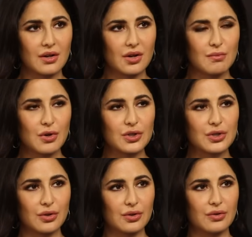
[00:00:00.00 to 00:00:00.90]

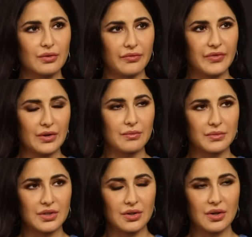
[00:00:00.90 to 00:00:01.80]
commercial
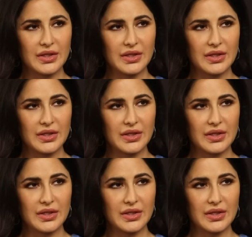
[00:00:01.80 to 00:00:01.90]
films. You know,